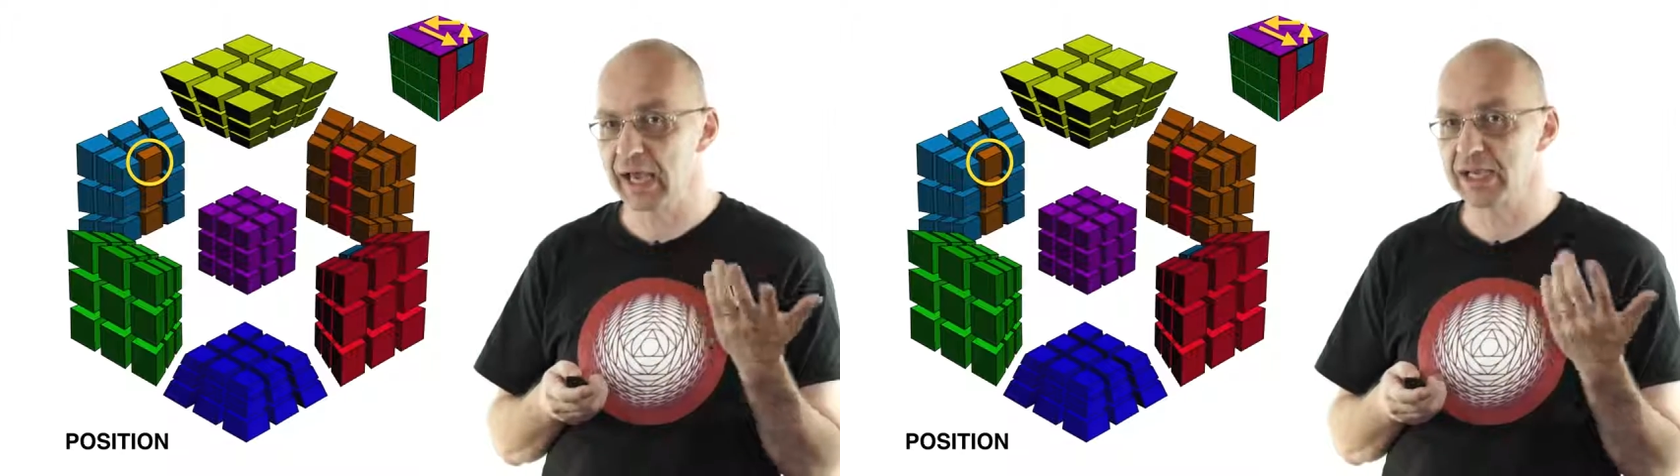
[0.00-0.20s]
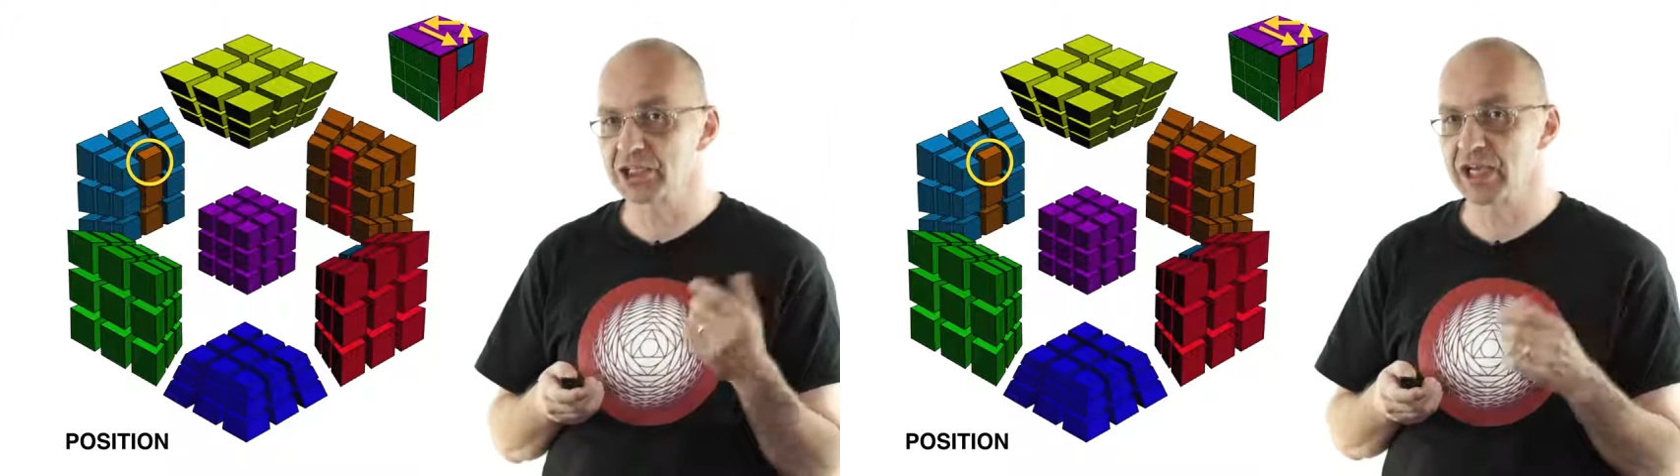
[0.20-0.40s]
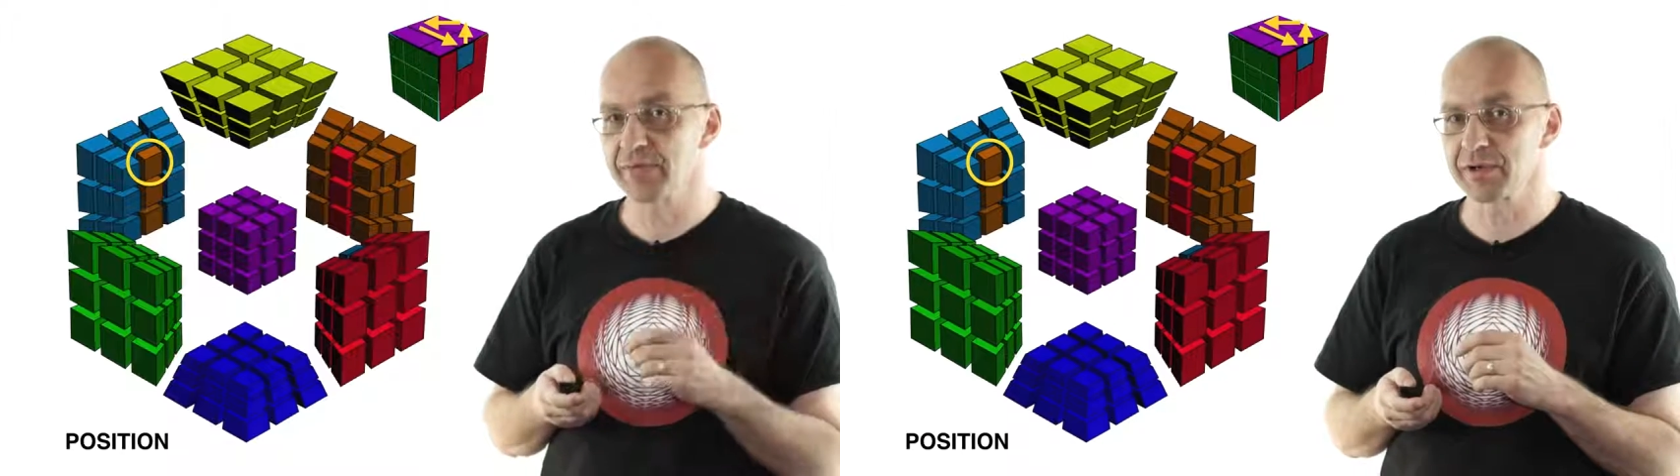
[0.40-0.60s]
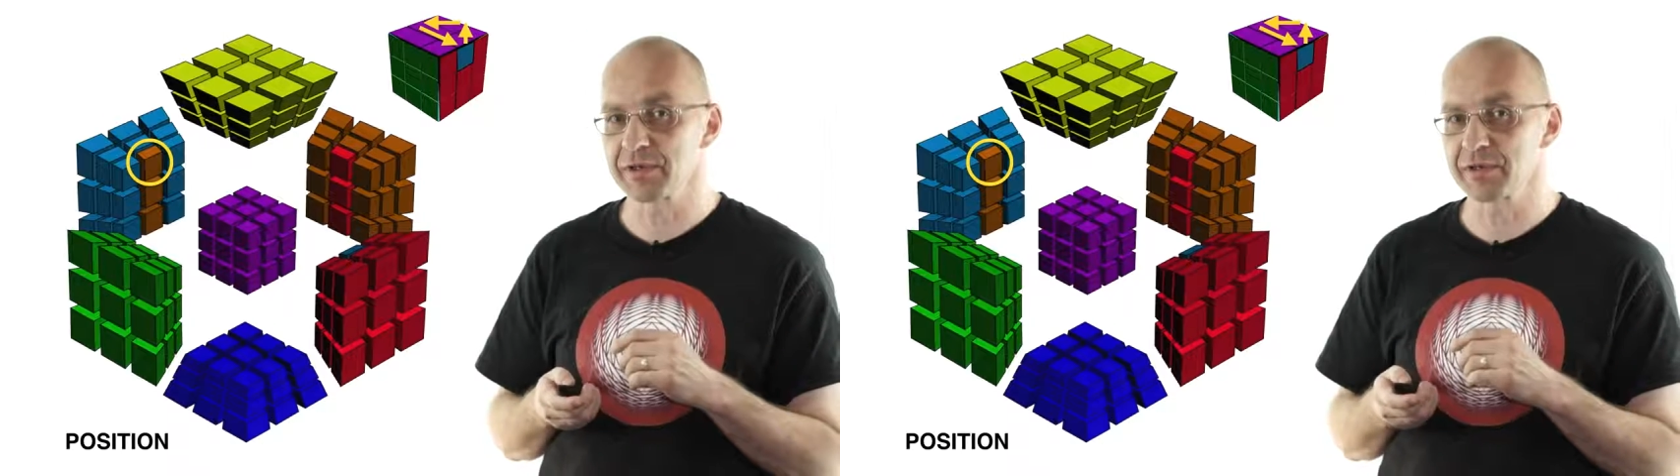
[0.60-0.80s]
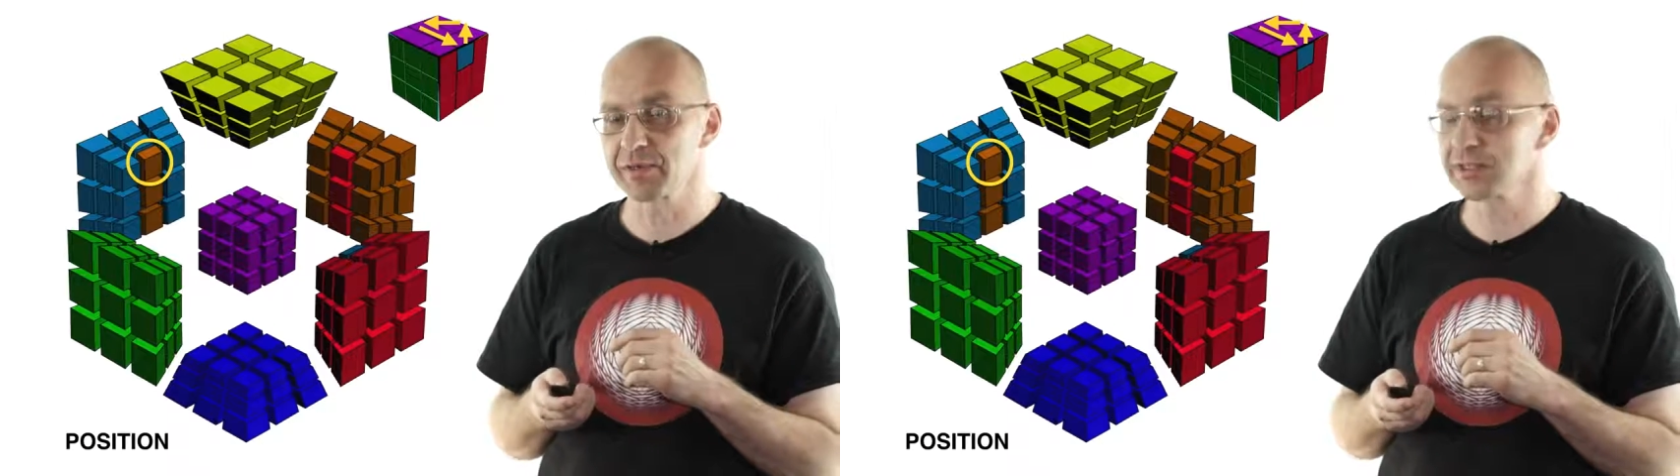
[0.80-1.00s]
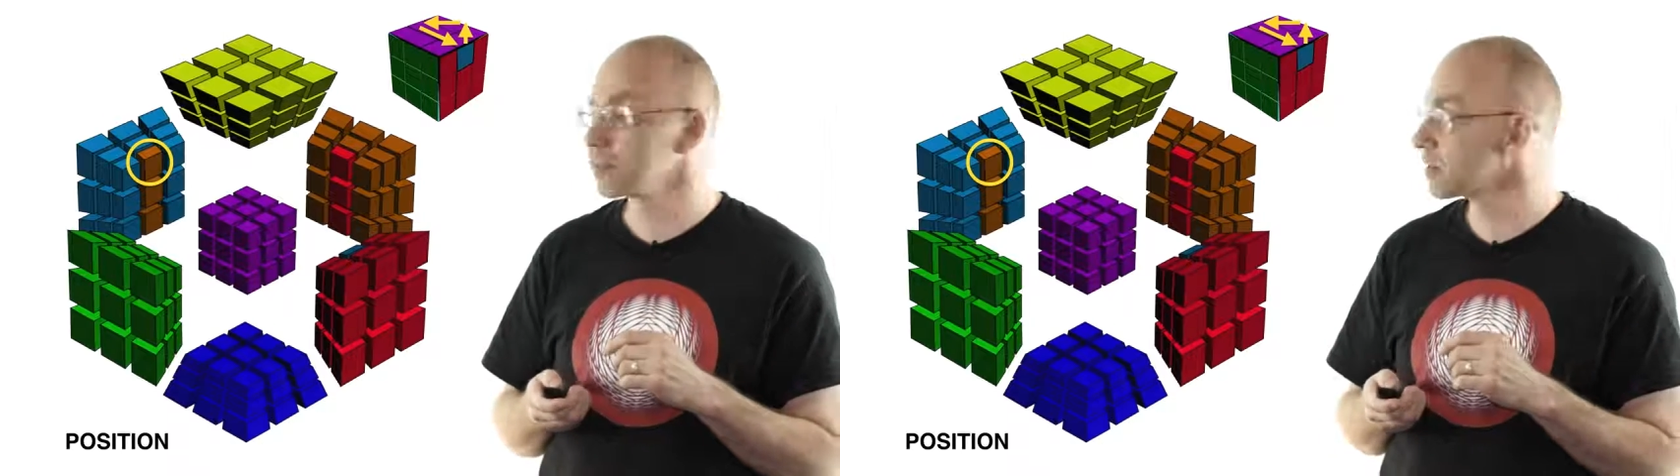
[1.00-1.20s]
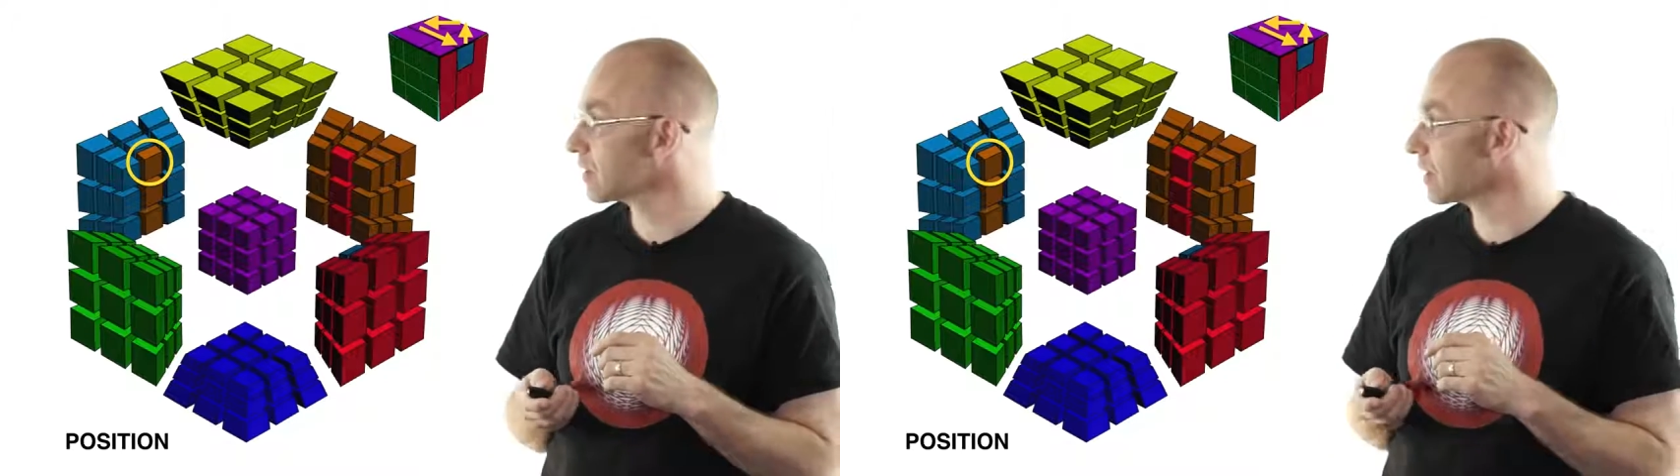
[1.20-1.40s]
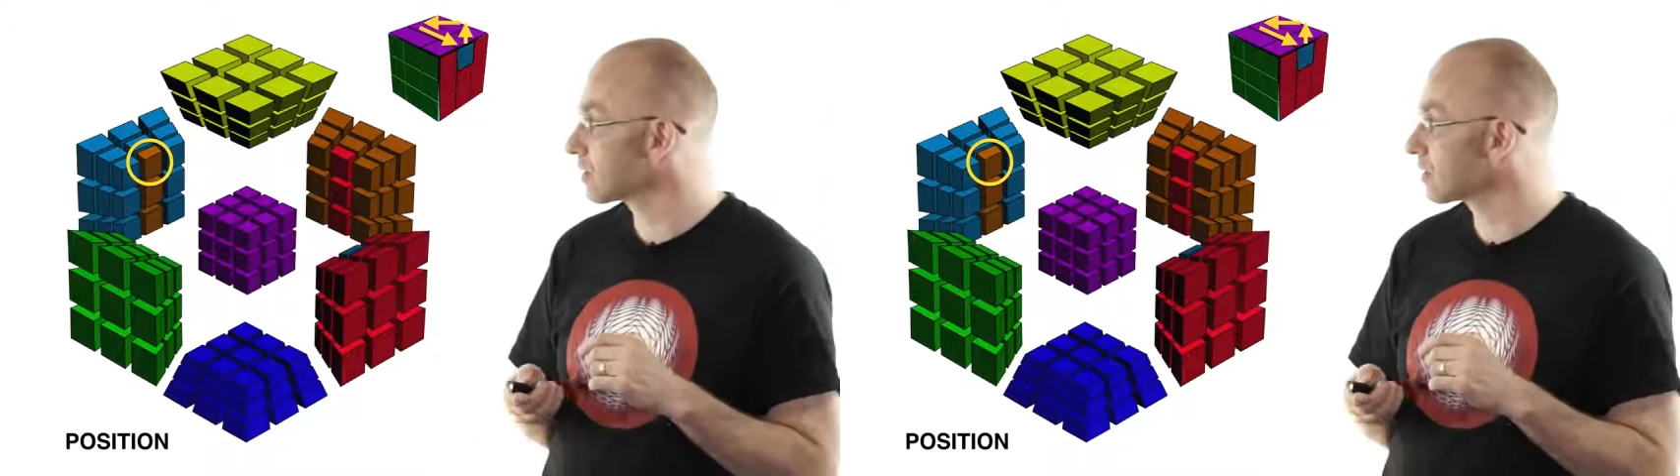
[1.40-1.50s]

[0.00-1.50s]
edge hypercubes.